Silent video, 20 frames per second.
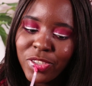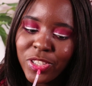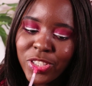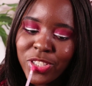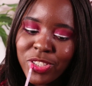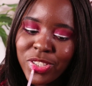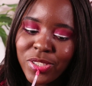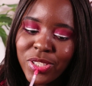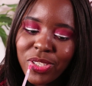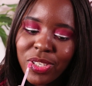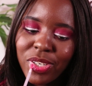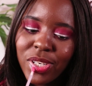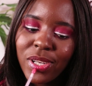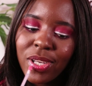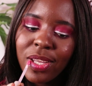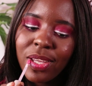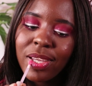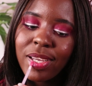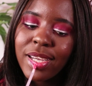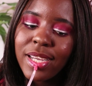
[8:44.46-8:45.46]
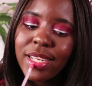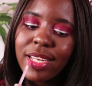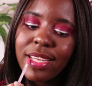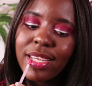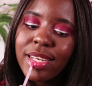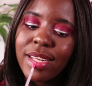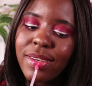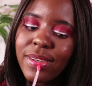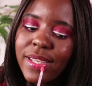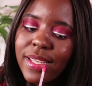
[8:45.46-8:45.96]
for sure but
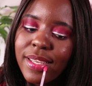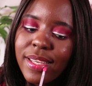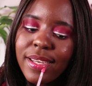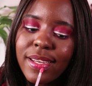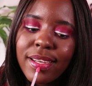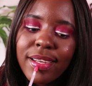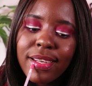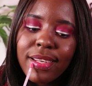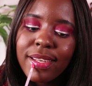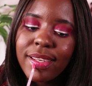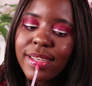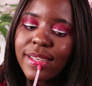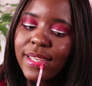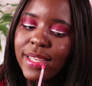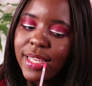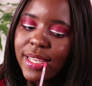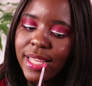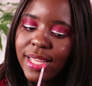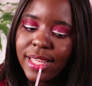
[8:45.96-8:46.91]
anyway uh,